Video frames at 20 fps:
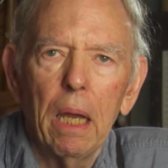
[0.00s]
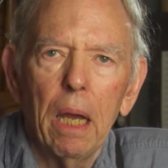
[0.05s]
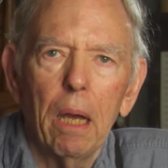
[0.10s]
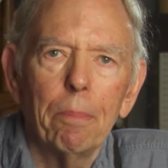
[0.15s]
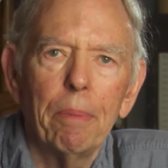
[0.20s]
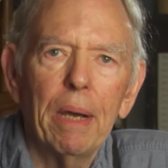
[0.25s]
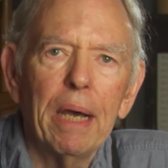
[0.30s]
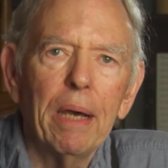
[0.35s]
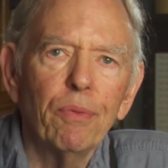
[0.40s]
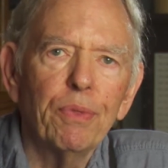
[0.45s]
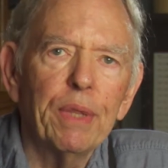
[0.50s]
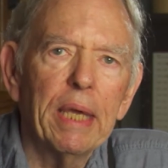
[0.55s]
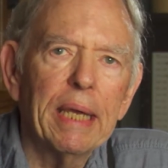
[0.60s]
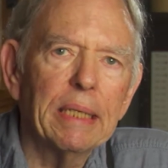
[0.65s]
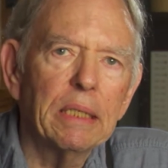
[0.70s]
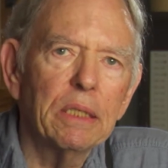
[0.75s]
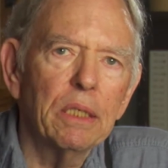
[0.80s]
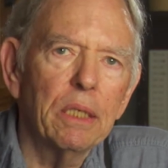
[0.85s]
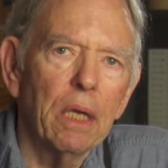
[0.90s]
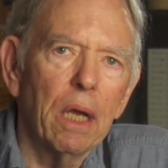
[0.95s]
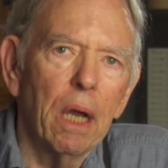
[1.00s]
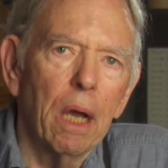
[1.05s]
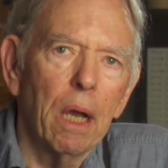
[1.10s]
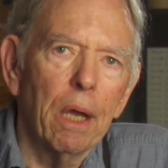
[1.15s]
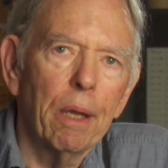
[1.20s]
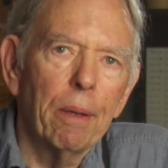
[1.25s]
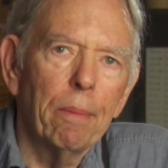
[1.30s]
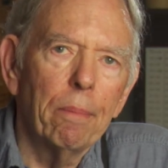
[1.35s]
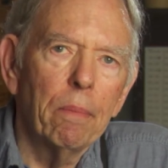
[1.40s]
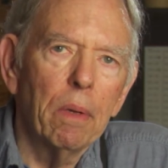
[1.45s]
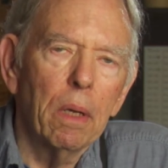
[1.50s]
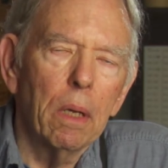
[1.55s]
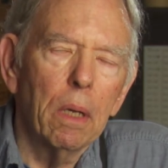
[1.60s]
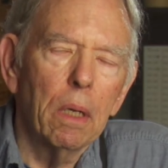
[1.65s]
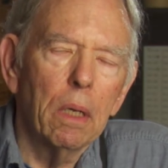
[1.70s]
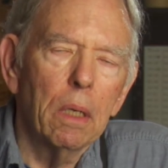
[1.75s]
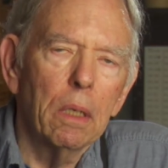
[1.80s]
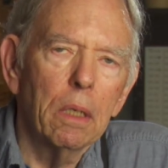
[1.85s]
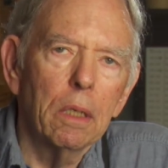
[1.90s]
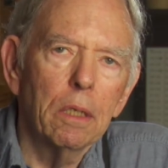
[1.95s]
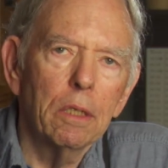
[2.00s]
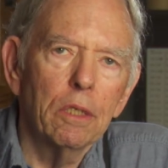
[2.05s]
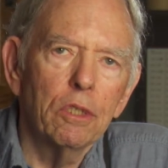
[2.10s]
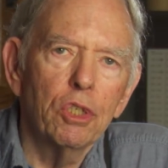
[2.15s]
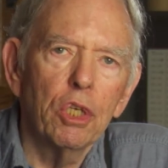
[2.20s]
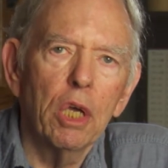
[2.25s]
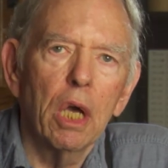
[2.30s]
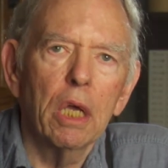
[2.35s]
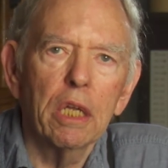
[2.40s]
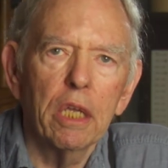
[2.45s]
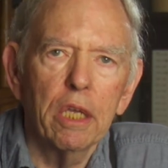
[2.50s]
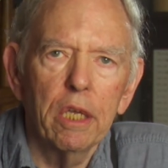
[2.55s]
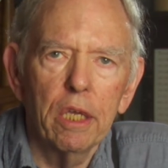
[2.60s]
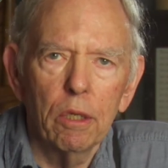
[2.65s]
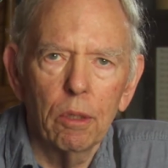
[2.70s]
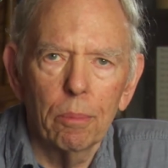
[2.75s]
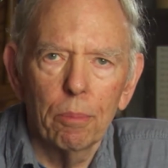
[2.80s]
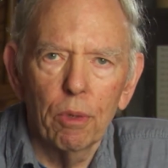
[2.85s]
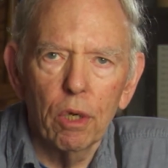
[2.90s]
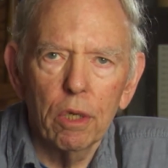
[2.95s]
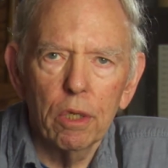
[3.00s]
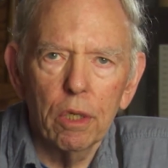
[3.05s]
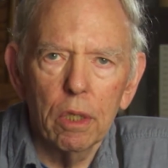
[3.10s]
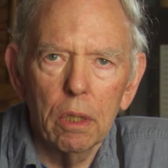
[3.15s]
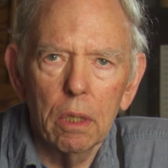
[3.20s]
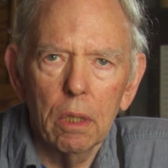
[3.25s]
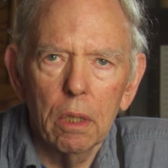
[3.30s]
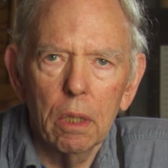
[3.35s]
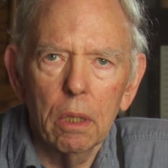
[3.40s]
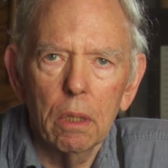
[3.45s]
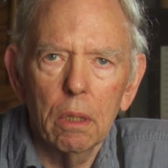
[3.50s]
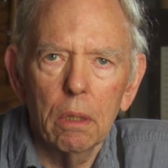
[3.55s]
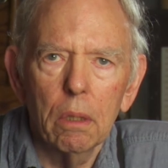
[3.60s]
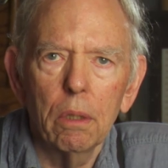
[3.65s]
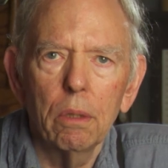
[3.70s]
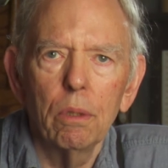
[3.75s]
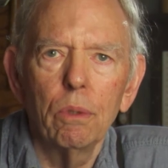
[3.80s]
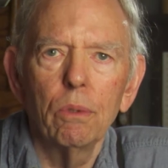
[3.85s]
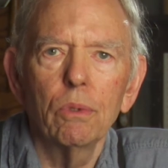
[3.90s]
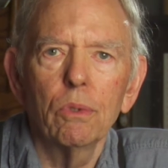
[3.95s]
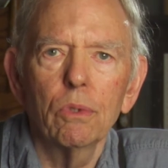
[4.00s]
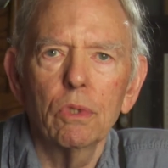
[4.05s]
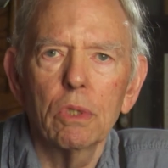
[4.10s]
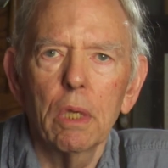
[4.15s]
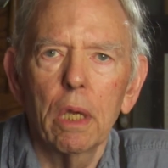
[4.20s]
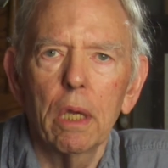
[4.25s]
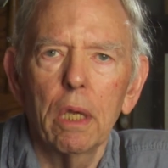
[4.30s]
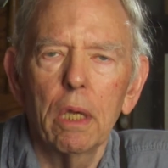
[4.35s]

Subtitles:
About that time, John Gilbert, who's